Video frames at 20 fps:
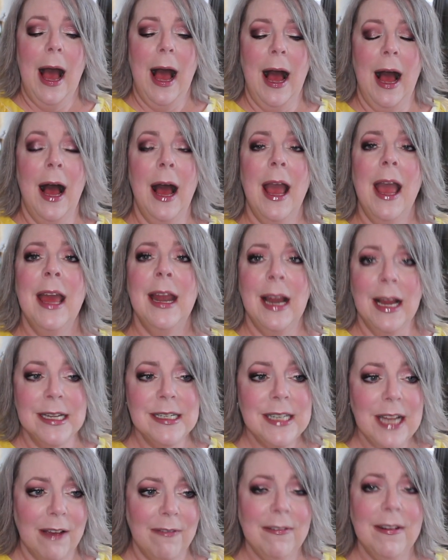uh, and I
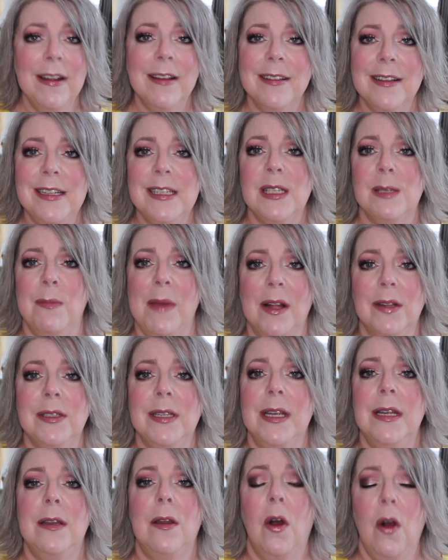definitely
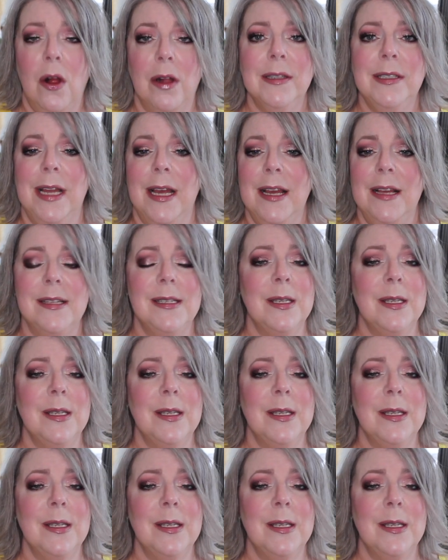smelt it all day.